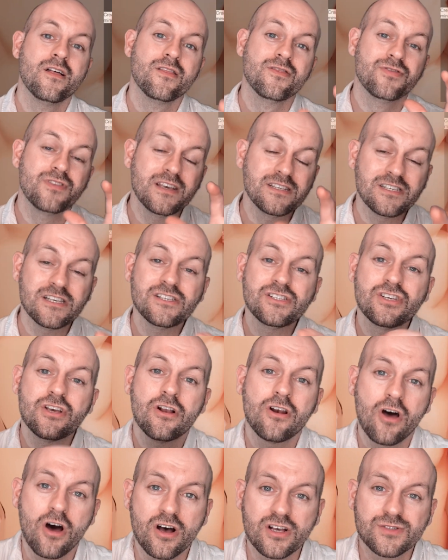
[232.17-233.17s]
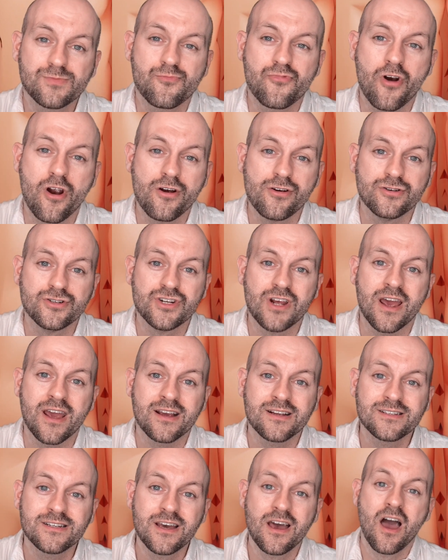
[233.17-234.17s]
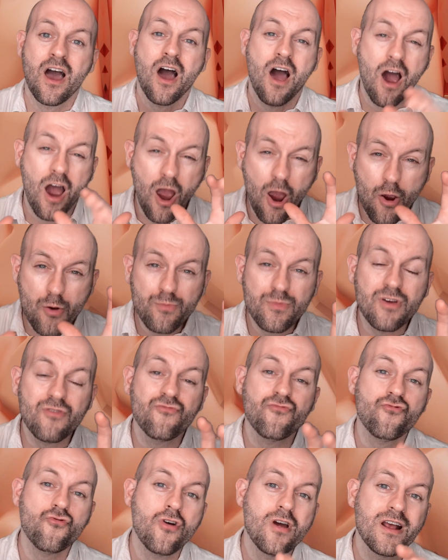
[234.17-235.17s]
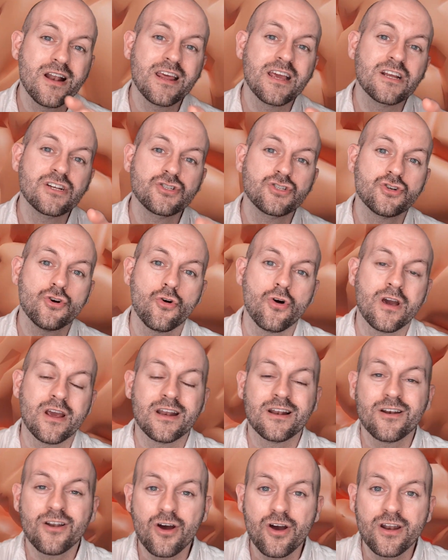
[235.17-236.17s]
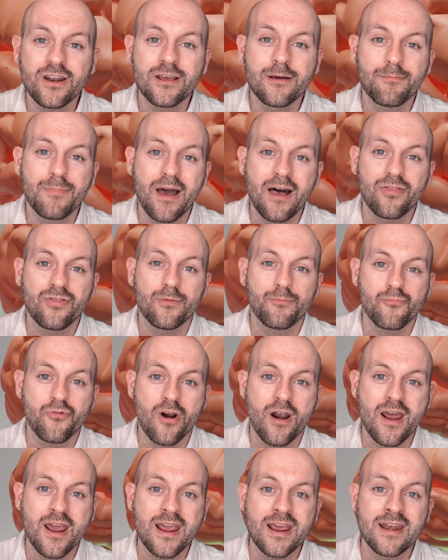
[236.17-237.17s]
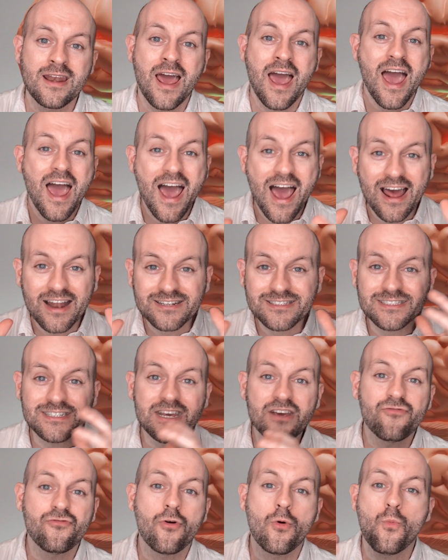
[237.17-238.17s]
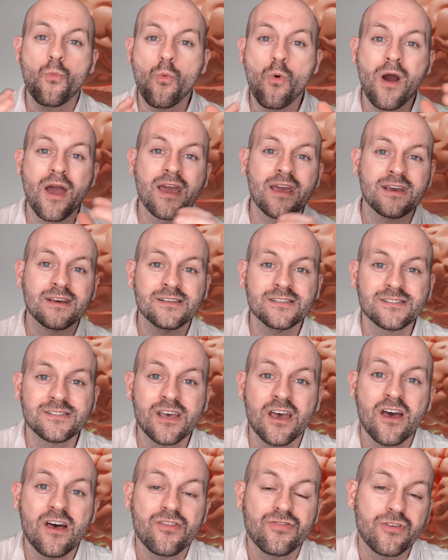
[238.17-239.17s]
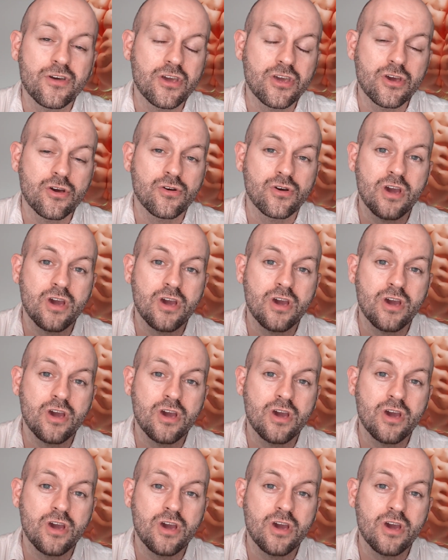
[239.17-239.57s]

This is your last project. I hope you've really enjoyed learning about the brain and different ways that you